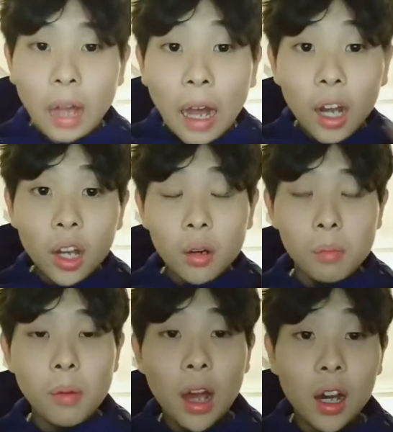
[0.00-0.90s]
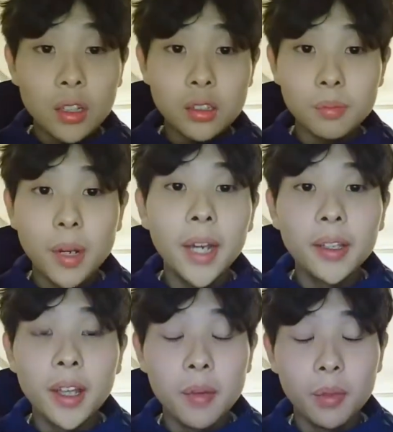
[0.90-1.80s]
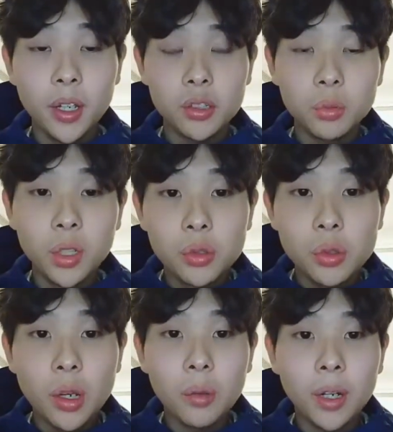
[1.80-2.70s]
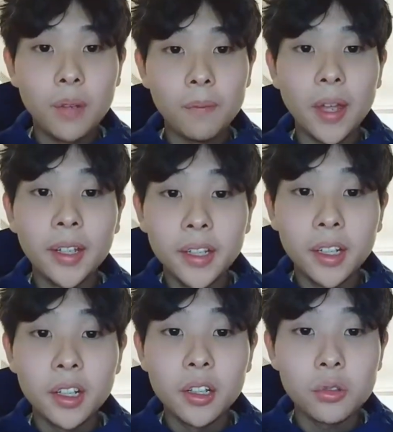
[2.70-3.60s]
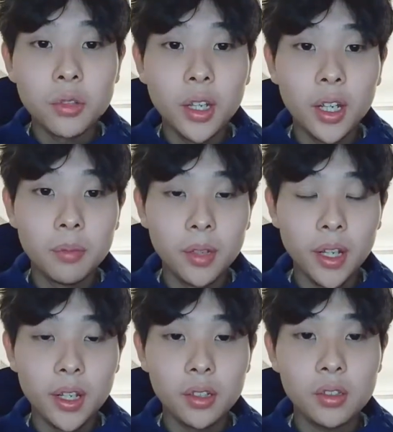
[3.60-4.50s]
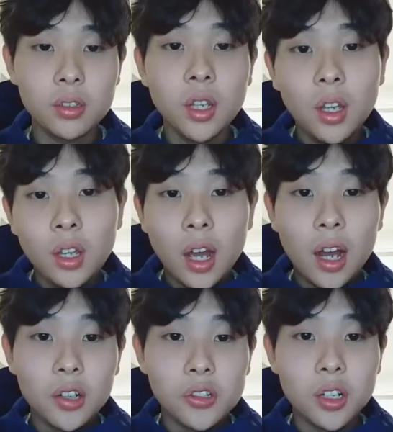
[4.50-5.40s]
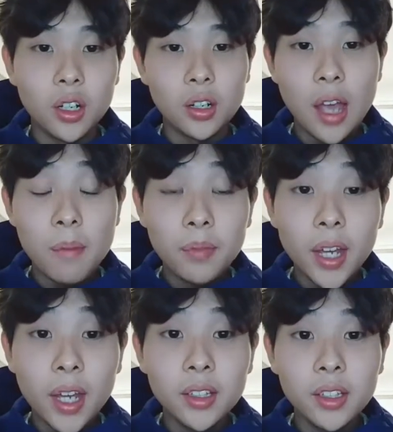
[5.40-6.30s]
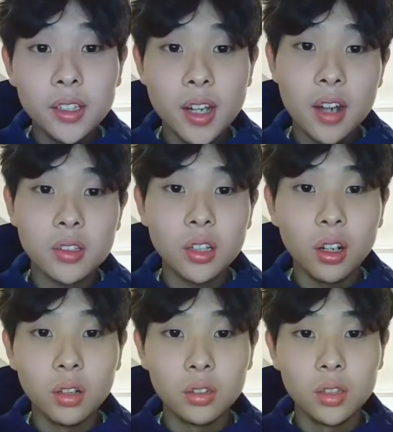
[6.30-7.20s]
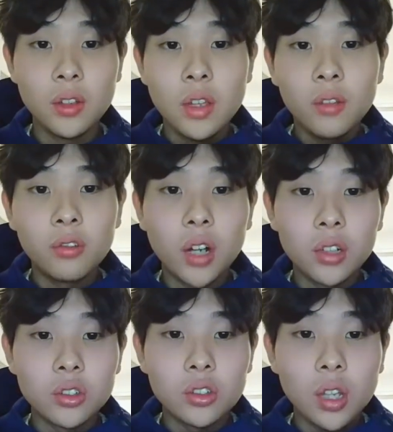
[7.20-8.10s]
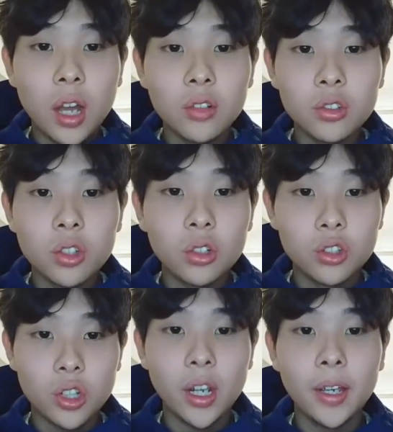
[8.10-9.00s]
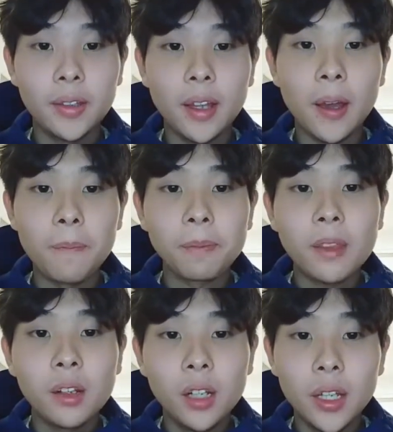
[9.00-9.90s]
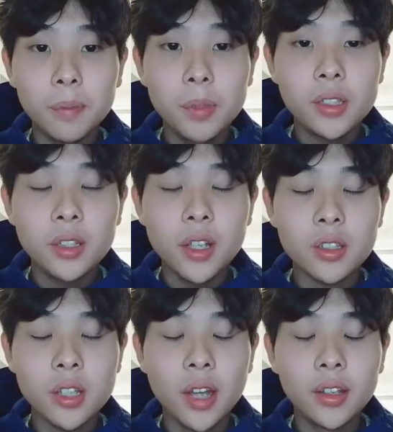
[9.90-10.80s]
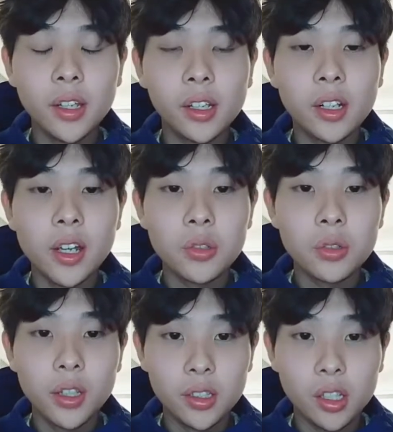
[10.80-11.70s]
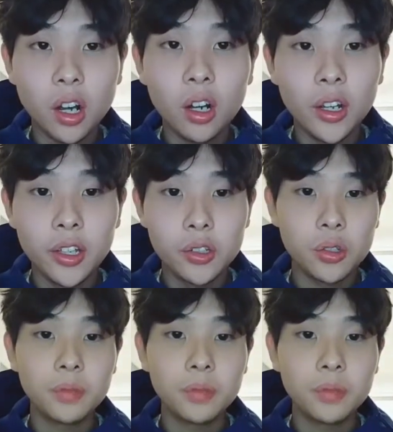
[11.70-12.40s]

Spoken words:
Hello, boss. My name is Wenxuan Wang, and English name is Archer. I'm 19 years old, from Hangzhou, China. Learning business and English in the college.